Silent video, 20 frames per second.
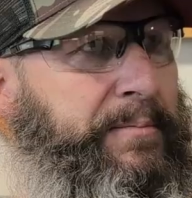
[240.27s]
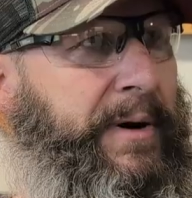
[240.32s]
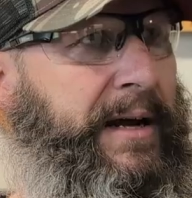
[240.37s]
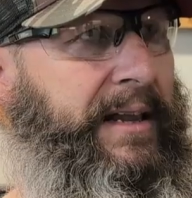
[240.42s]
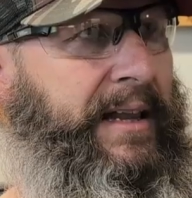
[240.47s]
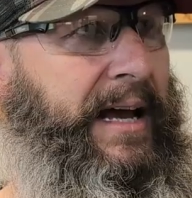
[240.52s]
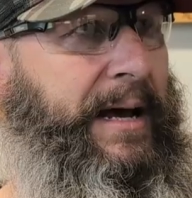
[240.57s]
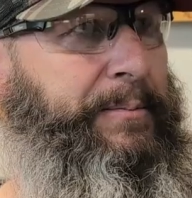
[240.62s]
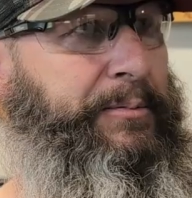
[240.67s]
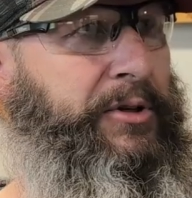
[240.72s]
my
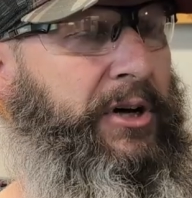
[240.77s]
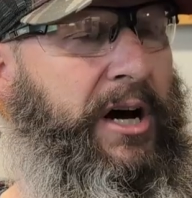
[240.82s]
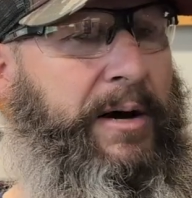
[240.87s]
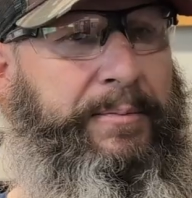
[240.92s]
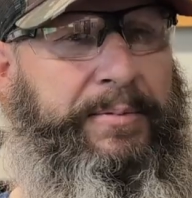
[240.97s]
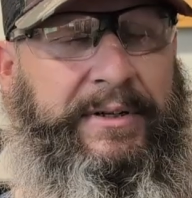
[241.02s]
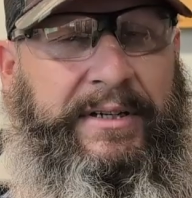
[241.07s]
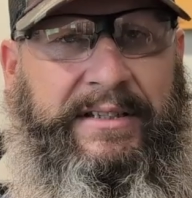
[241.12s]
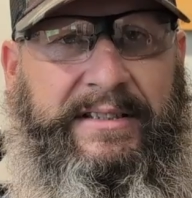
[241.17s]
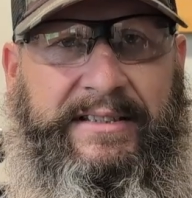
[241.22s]
laptop
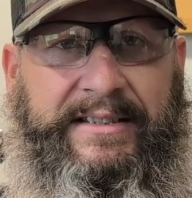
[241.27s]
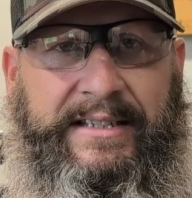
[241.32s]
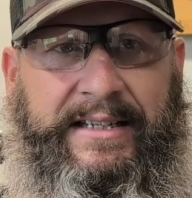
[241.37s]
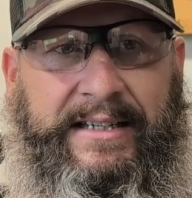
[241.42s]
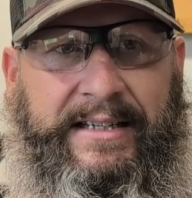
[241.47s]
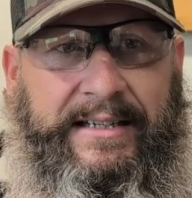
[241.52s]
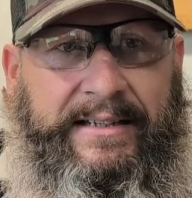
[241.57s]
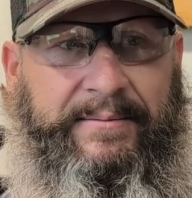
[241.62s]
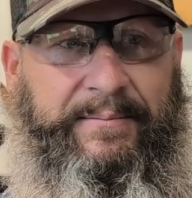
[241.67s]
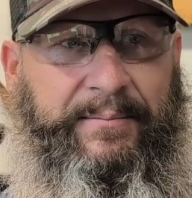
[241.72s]
can see
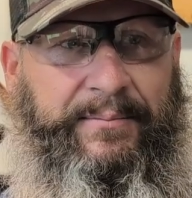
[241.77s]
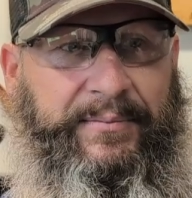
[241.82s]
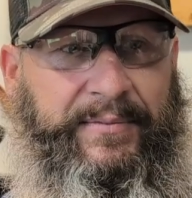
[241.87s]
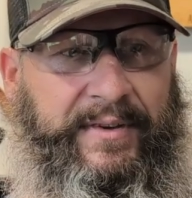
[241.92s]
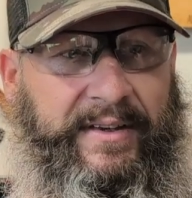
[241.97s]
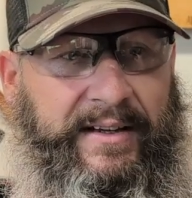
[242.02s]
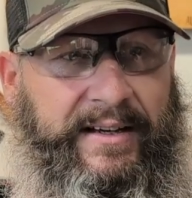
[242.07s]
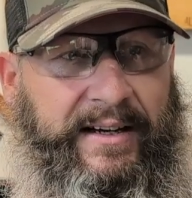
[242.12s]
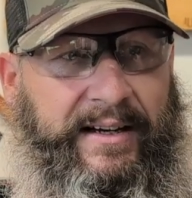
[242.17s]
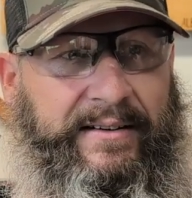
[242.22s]
it,
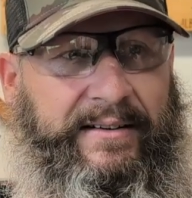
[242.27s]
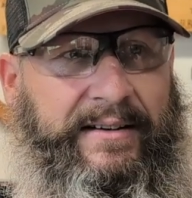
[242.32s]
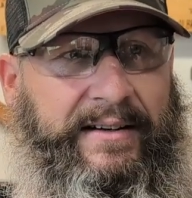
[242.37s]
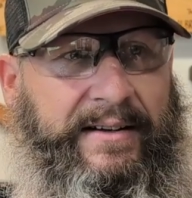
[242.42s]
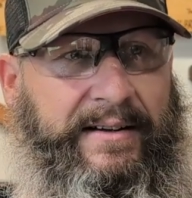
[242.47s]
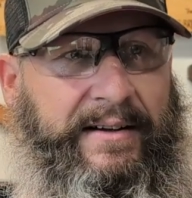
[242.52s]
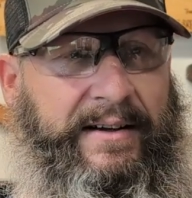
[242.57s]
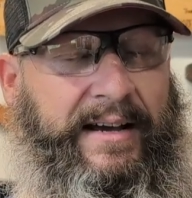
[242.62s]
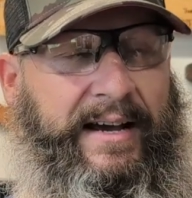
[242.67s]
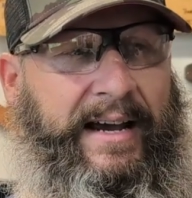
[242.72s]

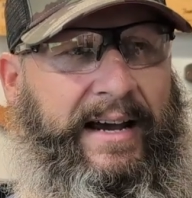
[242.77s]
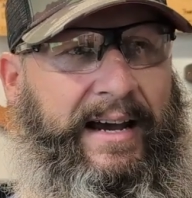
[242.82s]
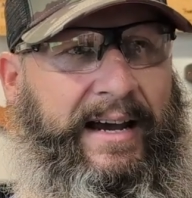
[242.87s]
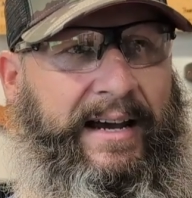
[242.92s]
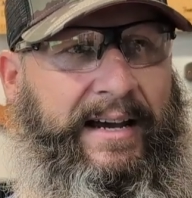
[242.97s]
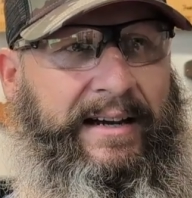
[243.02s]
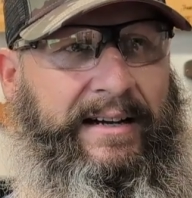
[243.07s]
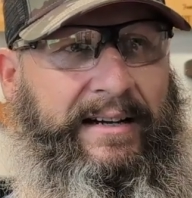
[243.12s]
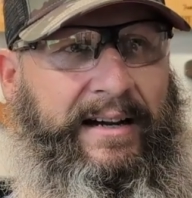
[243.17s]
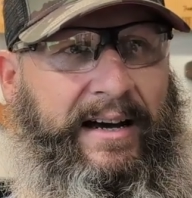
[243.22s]

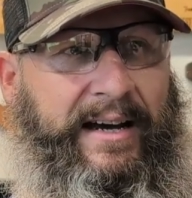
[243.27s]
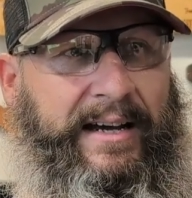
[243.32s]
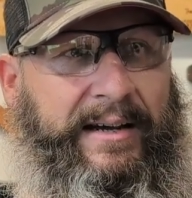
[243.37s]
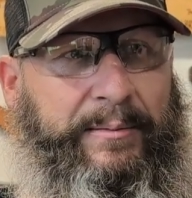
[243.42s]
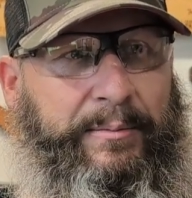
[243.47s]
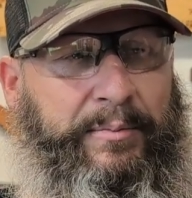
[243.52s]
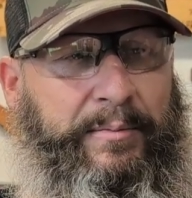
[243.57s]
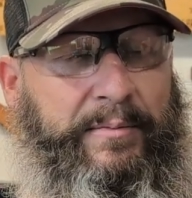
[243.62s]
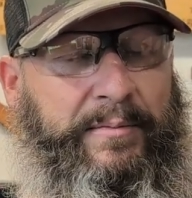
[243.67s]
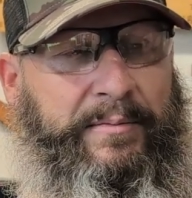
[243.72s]
and I
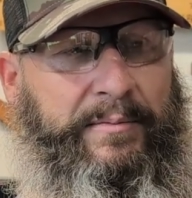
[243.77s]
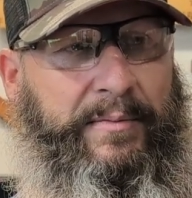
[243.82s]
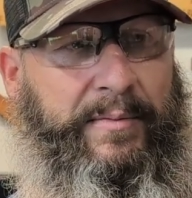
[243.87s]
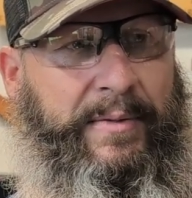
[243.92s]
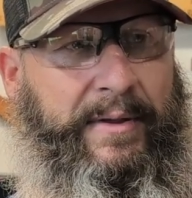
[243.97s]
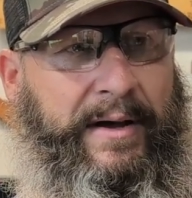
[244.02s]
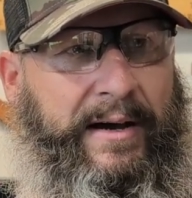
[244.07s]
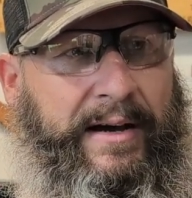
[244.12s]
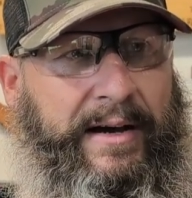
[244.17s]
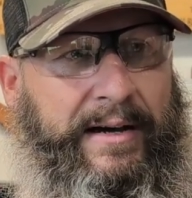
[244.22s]

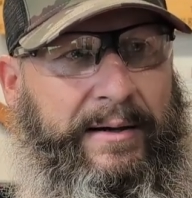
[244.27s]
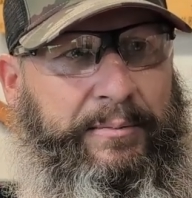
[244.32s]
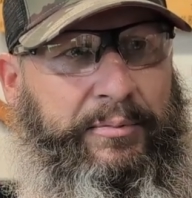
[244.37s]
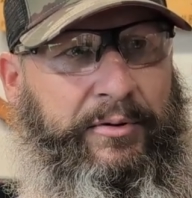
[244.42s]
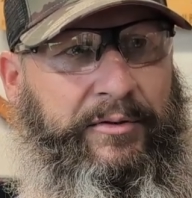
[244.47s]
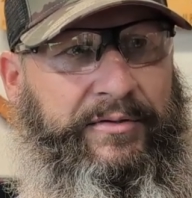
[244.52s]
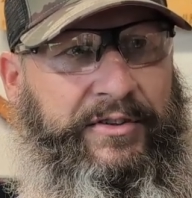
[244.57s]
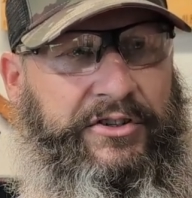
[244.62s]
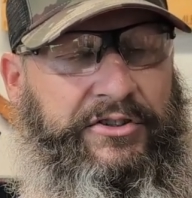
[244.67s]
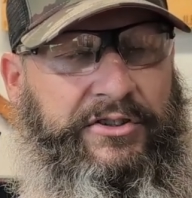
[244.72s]

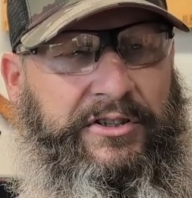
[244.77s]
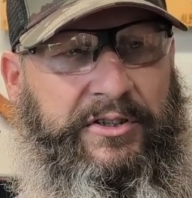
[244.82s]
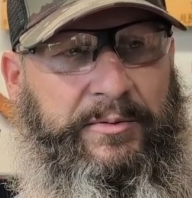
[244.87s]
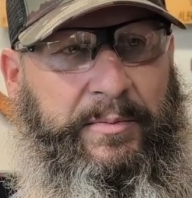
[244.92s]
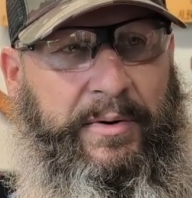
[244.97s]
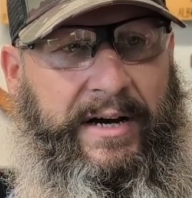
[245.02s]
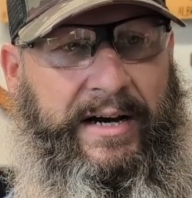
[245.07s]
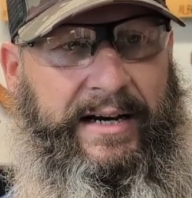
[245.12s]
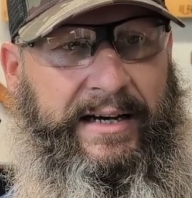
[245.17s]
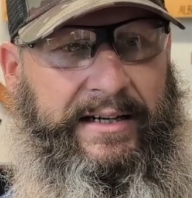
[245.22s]
provisioned
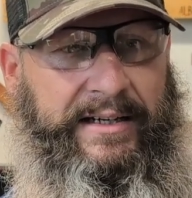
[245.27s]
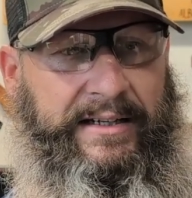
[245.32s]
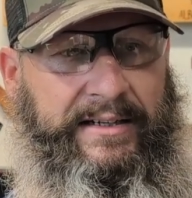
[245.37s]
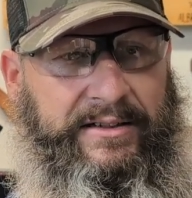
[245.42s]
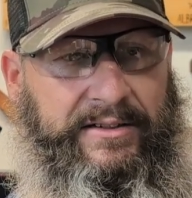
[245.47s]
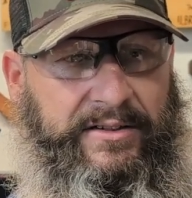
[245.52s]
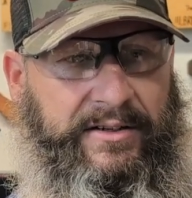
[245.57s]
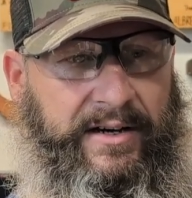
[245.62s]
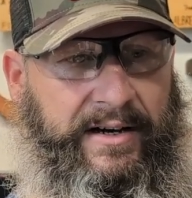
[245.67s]
my